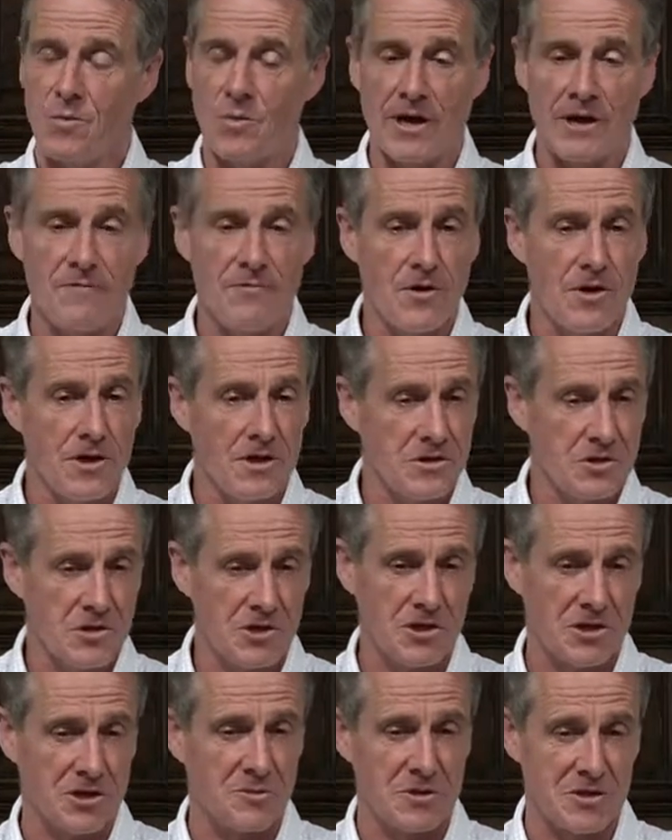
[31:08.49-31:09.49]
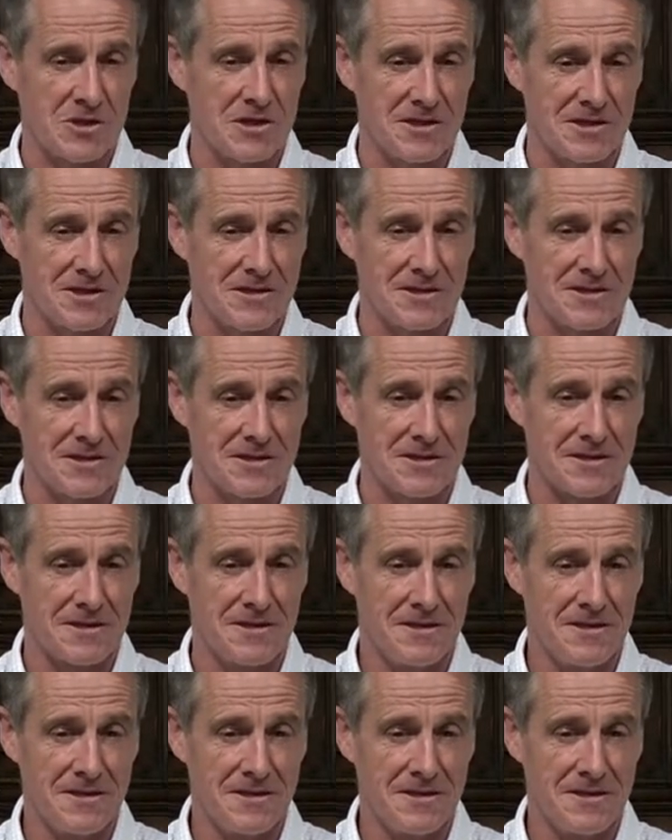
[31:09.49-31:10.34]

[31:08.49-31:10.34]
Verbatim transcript: whatever our circumstances,